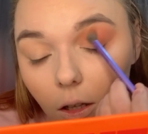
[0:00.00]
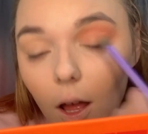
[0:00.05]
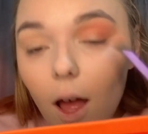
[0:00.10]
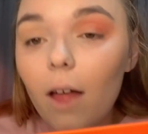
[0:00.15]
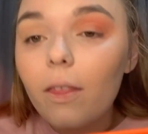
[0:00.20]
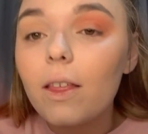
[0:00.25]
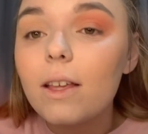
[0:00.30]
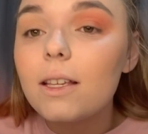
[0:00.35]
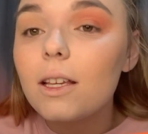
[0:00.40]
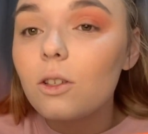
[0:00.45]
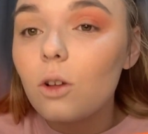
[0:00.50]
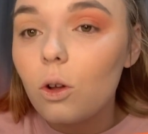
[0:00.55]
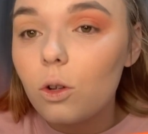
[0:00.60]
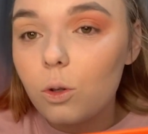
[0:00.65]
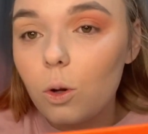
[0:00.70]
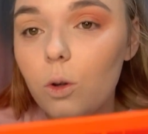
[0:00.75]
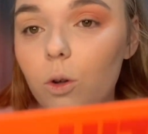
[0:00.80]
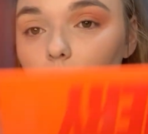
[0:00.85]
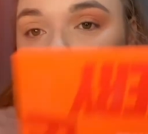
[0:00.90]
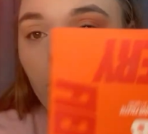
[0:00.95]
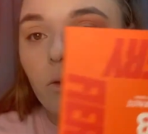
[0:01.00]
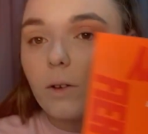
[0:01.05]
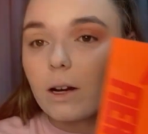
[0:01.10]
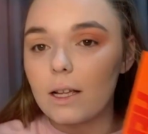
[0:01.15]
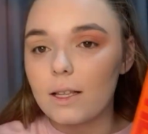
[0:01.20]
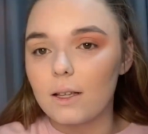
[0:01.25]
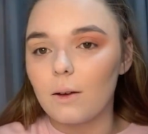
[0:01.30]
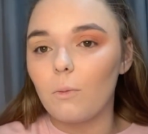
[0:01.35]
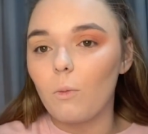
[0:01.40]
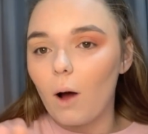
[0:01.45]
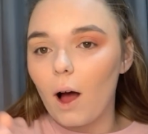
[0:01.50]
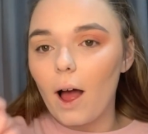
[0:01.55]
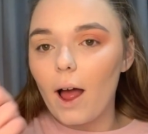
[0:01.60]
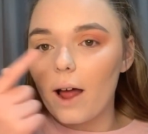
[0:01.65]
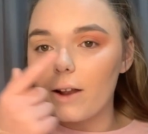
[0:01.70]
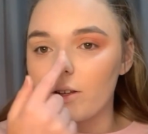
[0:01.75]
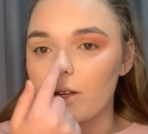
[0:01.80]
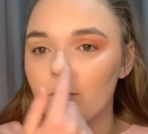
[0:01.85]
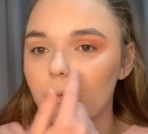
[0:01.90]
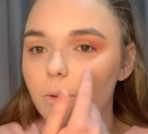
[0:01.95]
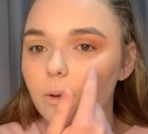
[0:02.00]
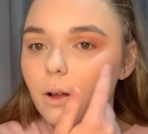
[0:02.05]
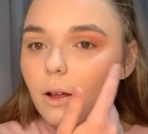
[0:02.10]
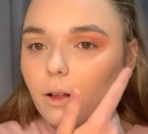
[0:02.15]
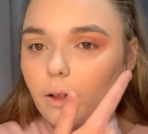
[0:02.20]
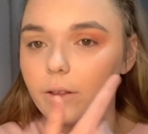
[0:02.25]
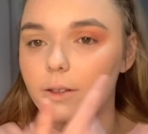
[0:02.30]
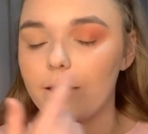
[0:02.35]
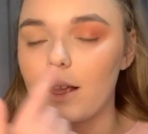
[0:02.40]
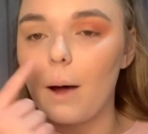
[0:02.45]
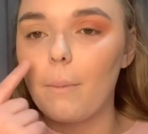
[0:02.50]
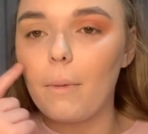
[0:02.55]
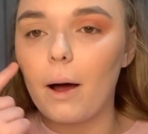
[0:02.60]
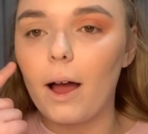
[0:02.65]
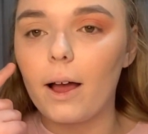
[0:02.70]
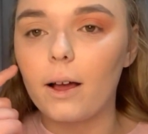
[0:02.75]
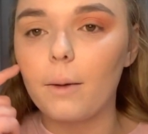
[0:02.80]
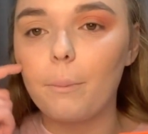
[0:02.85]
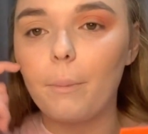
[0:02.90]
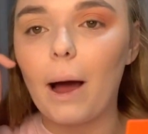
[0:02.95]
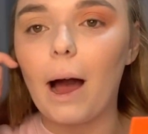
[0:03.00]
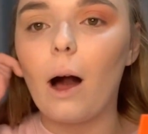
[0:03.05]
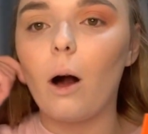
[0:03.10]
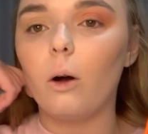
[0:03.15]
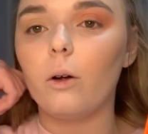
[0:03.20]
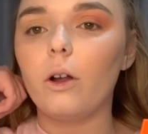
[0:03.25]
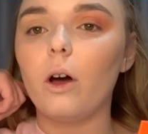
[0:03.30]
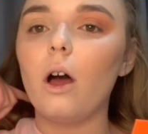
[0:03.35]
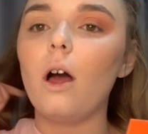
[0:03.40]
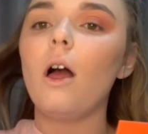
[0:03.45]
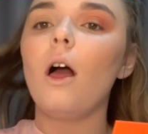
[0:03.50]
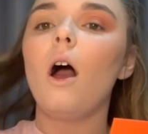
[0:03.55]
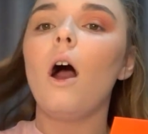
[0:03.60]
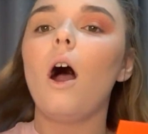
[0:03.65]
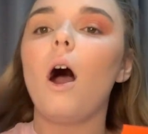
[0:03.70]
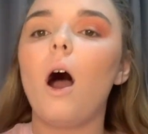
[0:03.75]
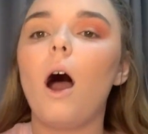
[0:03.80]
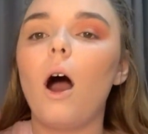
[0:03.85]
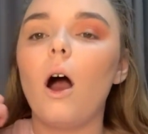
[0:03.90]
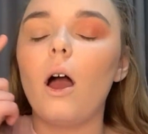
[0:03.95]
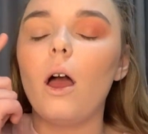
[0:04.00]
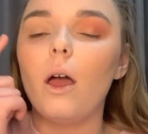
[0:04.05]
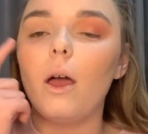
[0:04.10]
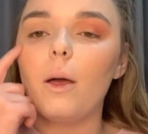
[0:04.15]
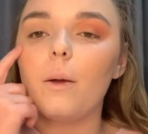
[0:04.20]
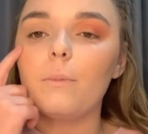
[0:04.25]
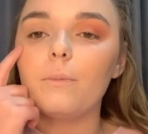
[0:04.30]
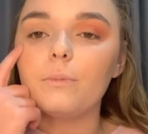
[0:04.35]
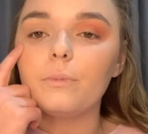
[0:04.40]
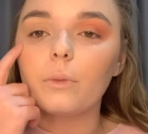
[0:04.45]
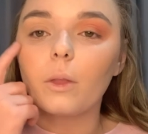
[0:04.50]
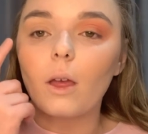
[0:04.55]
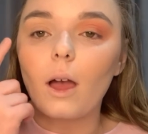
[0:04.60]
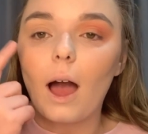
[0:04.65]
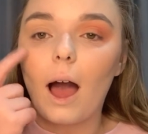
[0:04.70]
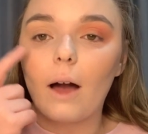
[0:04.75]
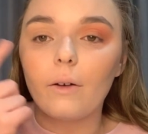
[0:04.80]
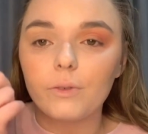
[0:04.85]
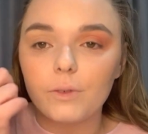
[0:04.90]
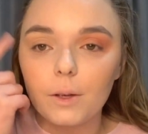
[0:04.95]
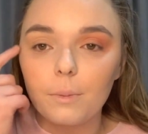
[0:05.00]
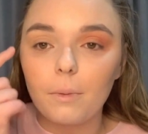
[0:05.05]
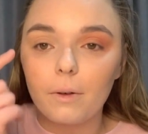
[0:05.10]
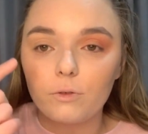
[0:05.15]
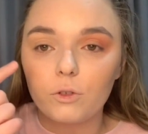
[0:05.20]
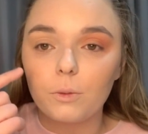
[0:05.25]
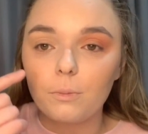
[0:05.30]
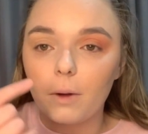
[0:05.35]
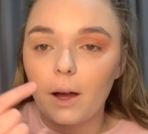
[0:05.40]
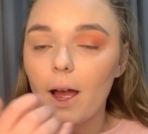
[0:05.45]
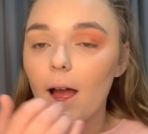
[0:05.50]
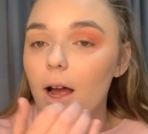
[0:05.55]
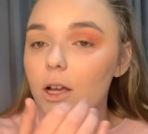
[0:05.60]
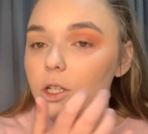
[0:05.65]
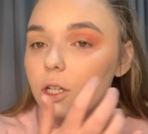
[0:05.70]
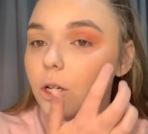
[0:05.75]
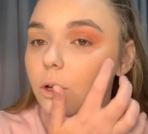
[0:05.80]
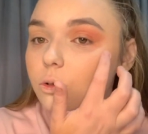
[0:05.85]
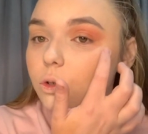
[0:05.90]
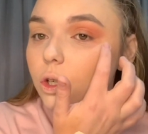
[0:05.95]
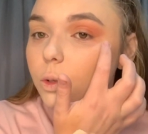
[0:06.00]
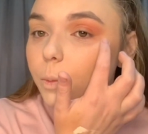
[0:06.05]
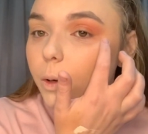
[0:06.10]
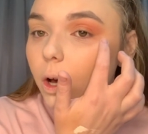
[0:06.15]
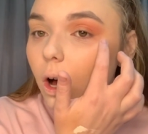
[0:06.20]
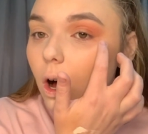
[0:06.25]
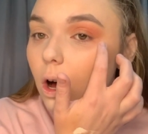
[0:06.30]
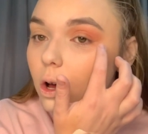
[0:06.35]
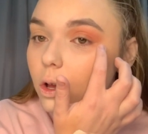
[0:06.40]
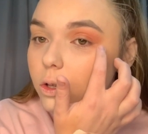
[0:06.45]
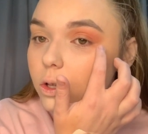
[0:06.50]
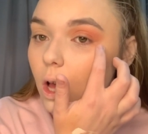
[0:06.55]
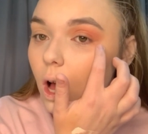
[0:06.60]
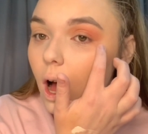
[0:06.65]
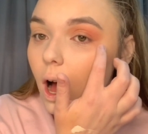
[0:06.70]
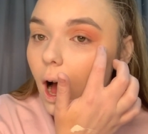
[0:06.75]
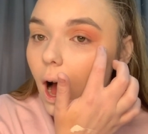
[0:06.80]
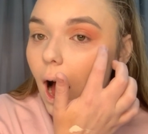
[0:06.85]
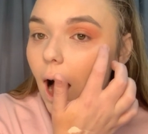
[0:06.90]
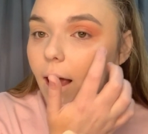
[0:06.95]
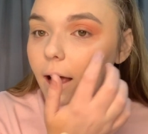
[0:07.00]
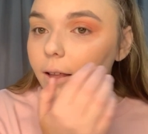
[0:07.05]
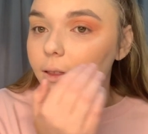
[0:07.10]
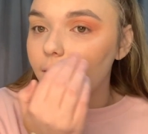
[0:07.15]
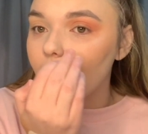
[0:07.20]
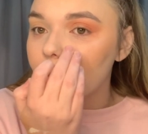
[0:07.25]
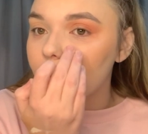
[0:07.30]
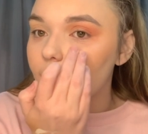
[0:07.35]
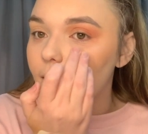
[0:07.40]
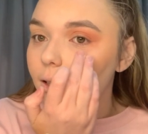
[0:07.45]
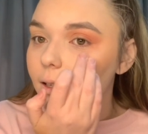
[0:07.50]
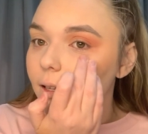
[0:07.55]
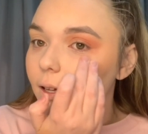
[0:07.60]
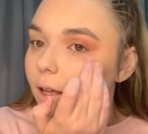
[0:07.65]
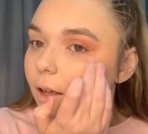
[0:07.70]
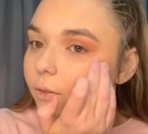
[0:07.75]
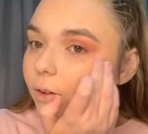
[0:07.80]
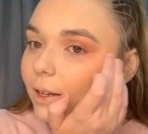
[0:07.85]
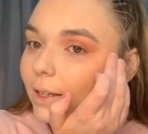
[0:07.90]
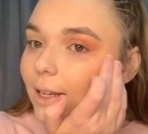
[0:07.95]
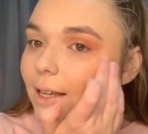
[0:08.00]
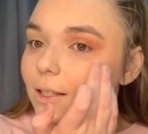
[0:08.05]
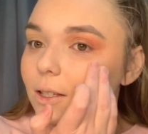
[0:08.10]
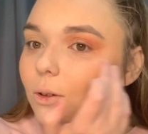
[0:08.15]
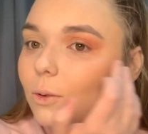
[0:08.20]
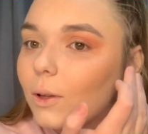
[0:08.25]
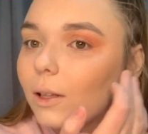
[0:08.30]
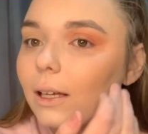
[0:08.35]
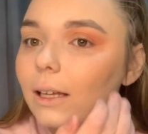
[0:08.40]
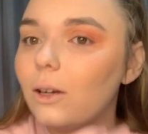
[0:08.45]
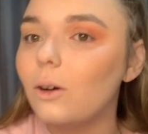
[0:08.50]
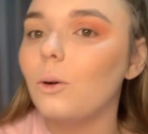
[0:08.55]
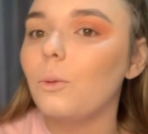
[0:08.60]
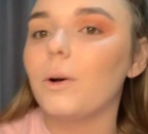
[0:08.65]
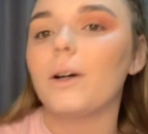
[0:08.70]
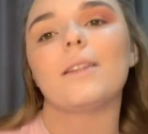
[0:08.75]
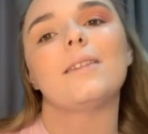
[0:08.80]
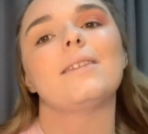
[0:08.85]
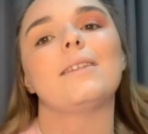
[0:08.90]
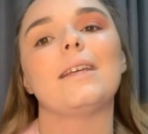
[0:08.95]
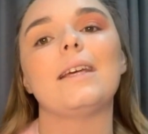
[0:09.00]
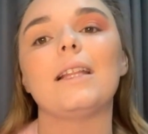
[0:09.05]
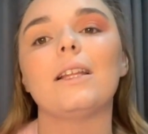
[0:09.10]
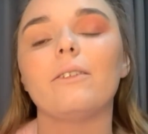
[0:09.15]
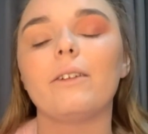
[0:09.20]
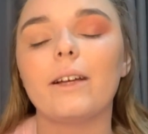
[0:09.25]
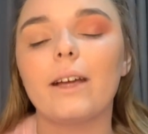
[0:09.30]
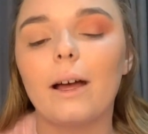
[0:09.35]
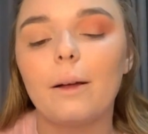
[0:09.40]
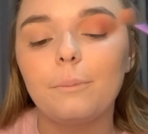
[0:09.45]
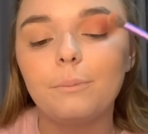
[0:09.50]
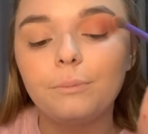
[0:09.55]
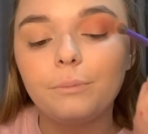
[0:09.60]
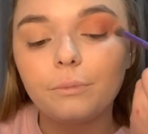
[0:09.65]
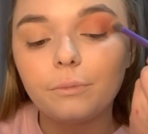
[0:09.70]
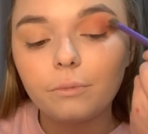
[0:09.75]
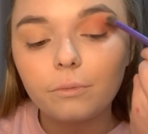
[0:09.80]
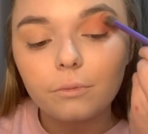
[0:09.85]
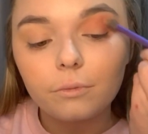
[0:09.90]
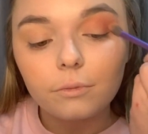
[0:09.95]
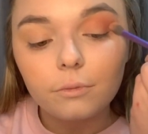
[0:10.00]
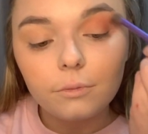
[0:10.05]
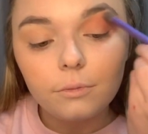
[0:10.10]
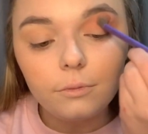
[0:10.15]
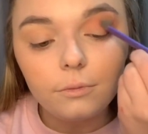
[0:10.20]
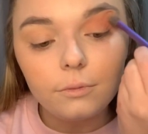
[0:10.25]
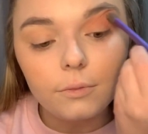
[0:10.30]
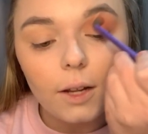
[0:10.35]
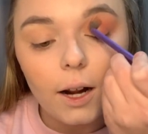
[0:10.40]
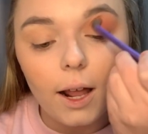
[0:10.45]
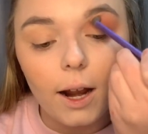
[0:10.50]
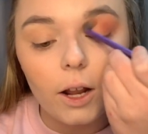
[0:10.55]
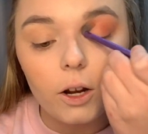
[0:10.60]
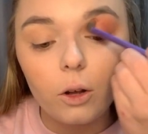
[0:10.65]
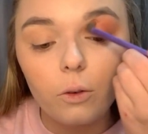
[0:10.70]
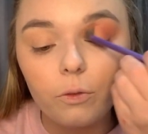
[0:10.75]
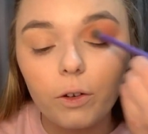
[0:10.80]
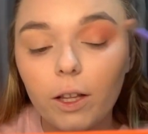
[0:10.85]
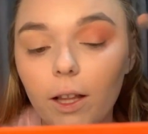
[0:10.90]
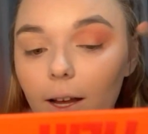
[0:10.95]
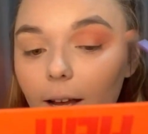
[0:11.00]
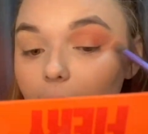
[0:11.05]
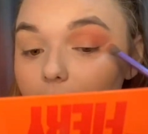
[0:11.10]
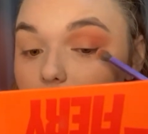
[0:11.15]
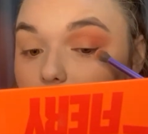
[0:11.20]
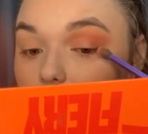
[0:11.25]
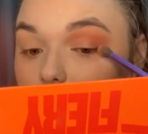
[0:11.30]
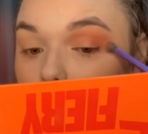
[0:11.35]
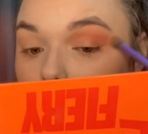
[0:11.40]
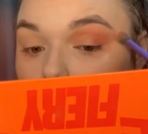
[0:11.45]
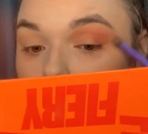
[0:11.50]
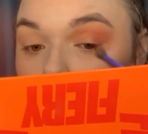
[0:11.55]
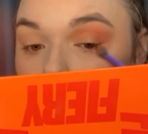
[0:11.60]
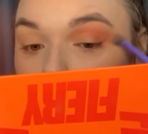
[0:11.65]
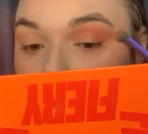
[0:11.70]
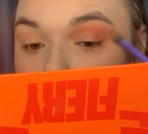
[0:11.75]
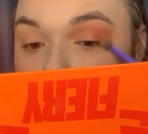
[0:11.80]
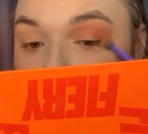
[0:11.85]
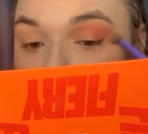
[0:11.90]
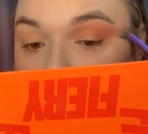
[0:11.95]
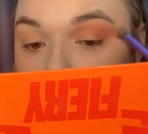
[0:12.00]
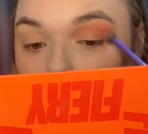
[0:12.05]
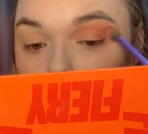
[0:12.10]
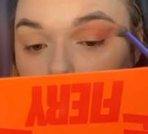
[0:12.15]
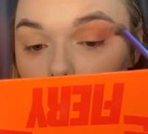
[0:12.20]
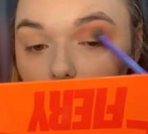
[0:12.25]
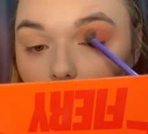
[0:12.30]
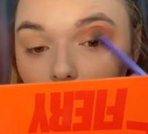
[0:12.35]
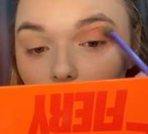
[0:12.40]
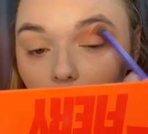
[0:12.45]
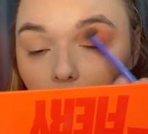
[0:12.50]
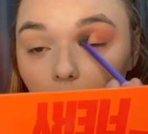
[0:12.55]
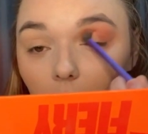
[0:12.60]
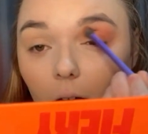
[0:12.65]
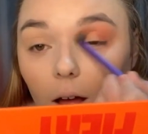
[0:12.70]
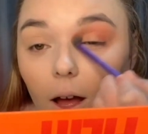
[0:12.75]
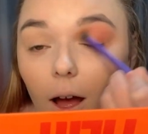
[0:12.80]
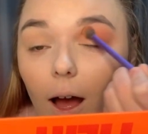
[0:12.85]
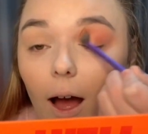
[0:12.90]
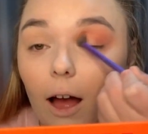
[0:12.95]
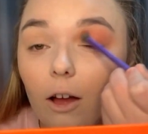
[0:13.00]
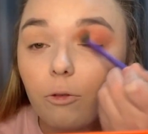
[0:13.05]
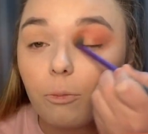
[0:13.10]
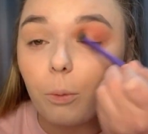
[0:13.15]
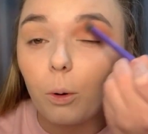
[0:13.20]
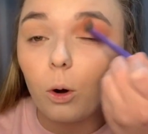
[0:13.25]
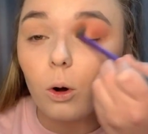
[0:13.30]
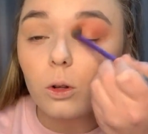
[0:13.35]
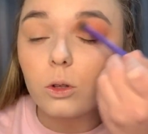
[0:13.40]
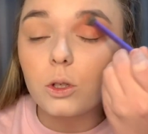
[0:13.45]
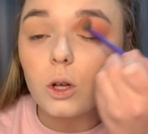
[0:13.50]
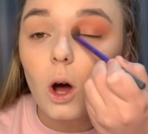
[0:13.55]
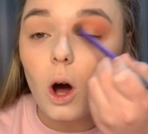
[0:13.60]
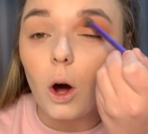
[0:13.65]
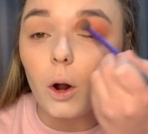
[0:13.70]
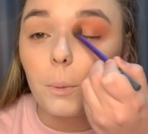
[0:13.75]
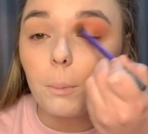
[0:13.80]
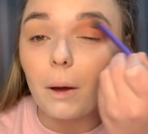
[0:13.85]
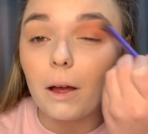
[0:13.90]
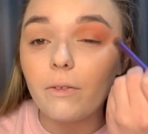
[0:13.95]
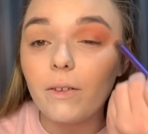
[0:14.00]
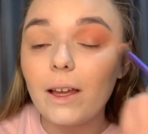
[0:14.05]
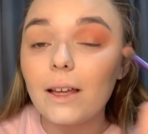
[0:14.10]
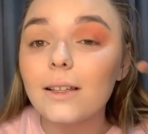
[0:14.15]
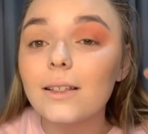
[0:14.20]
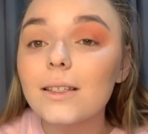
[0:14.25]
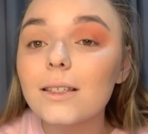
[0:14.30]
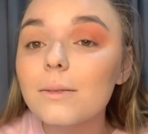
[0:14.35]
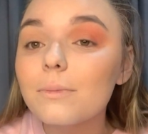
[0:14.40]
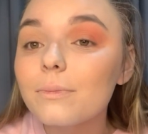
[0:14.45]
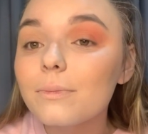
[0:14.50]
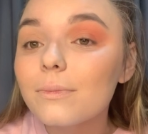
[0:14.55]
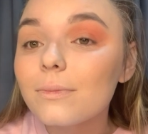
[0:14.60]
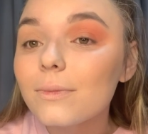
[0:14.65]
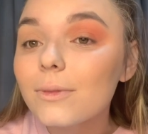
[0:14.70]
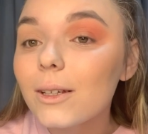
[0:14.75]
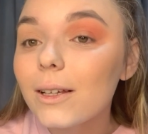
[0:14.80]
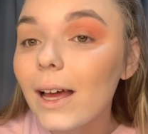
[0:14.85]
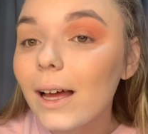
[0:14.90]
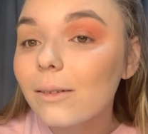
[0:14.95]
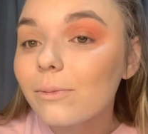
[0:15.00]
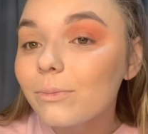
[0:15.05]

This is also another reason why I do set my powder after I've done my eyeshadow, just because I can then, if I need to, clean up with concealer again. And I don't feel like it disturbs the powder I've put on my face. So yeah,